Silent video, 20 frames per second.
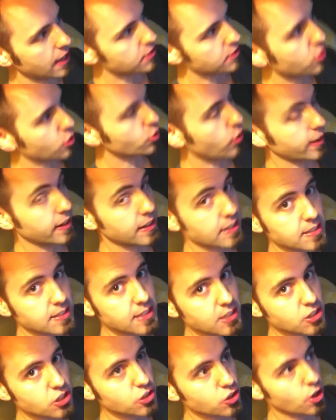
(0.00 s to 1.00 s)
not so great
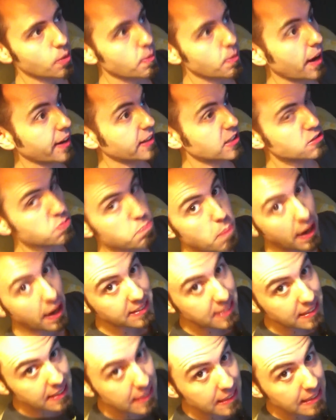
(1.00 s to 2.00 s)
condition, so I'm not
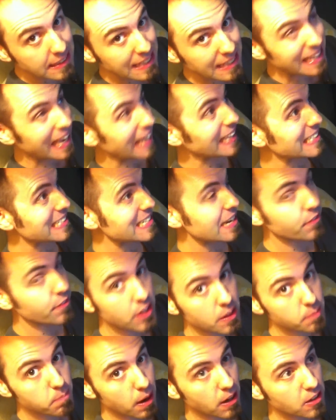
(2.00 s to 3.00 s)
expecting to get
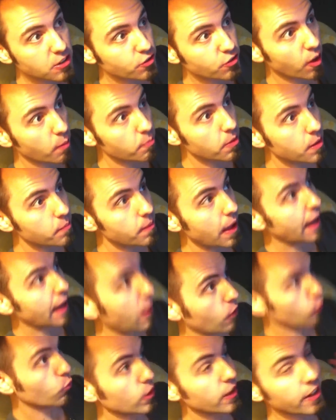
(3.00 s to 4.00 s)
70 bucks from them, and
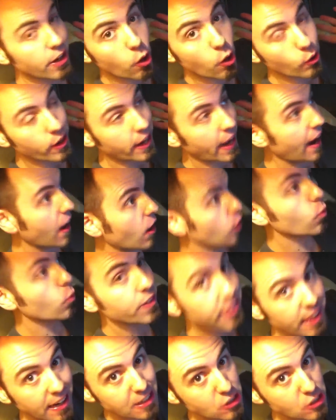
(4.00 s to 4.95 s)
I really don't care what